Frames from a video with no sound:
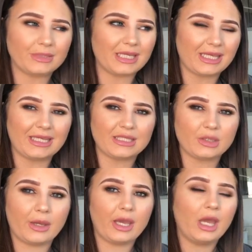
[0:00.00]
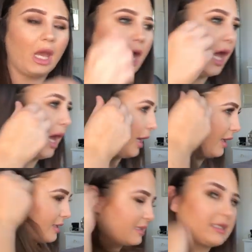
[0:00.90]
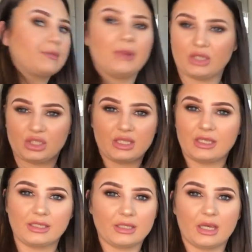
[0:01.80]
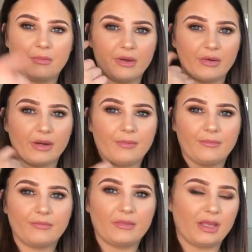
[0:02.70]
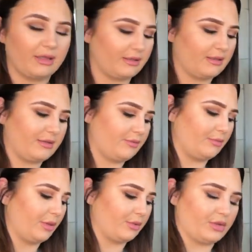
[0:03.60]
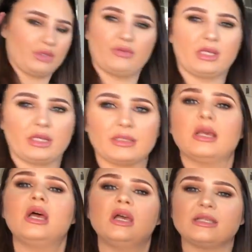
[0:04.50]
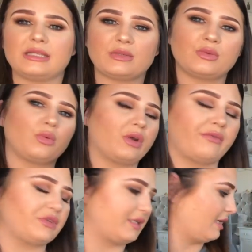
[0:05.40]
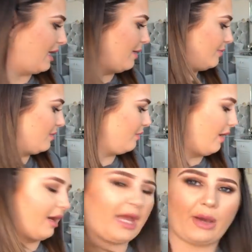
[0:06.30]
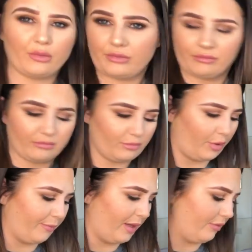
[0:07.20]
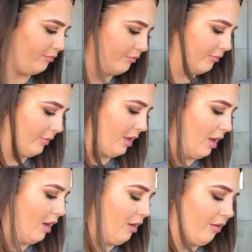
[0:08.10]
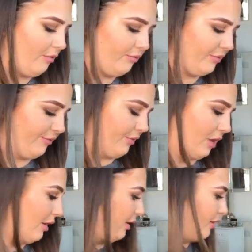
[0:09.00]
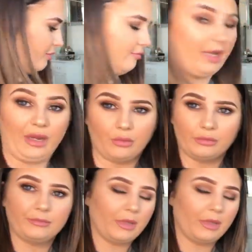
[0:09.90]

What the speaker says: digging into it and it smashed the entire mirror. It was just ridiculous. So this was one I've just keep like held with me for like now.